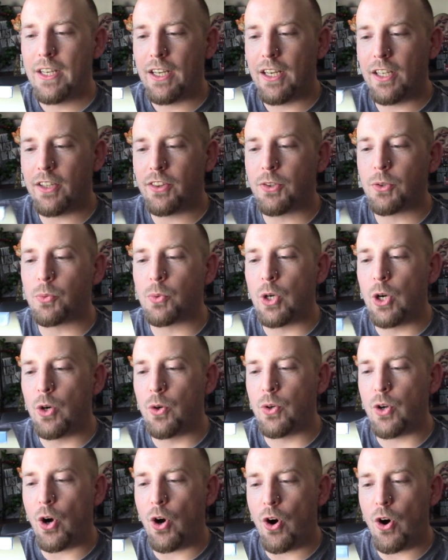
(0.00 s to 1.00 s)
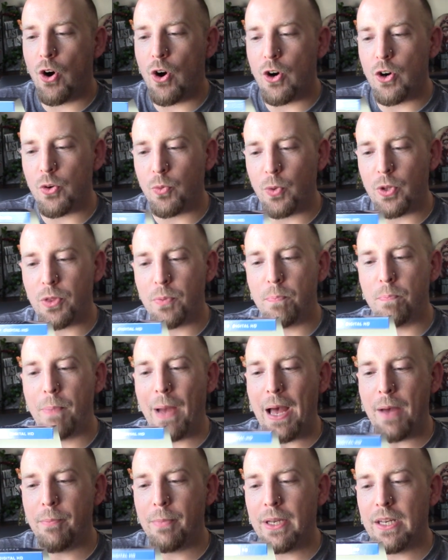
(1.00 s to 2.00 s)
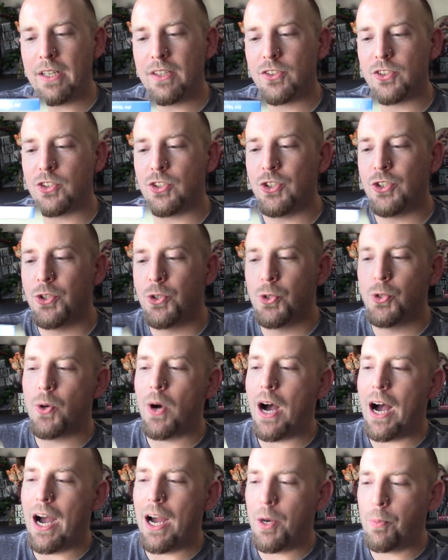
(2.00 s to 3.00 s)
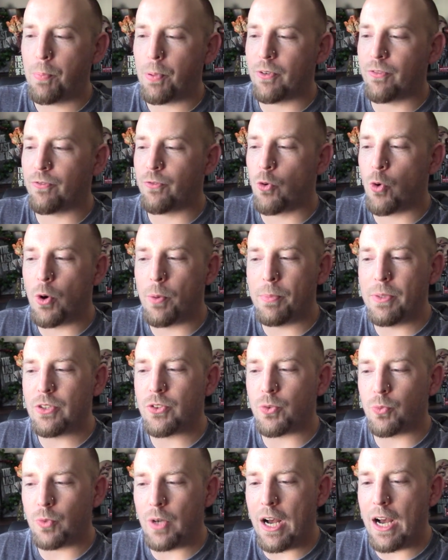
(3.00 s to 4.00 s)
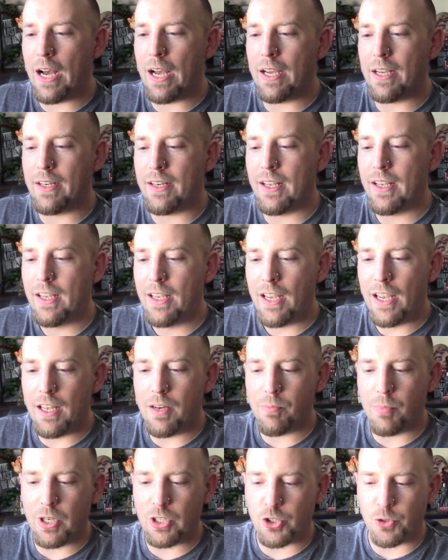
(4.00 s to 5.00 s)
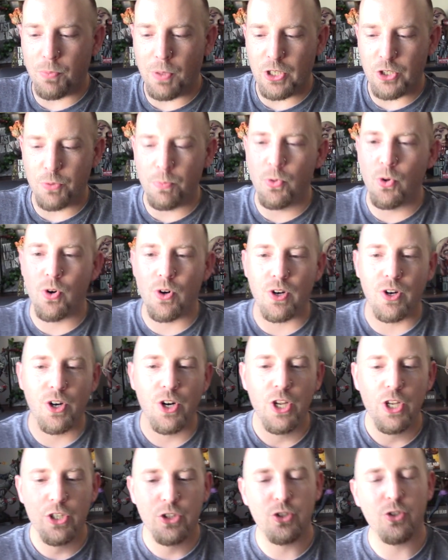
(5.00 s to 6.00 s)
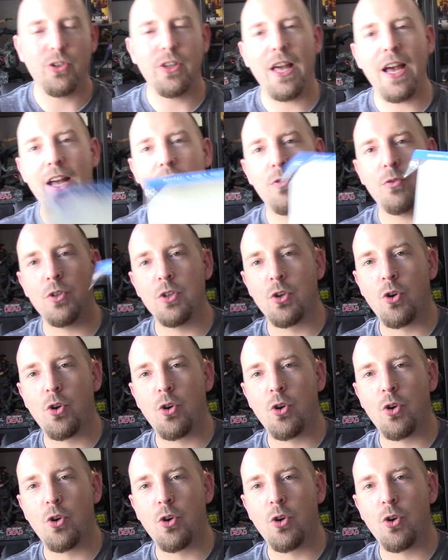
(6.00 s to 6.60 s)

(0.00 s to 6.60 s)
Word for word: Hit the road hard with Batman's new high-performance ride, and much, much more. So that, real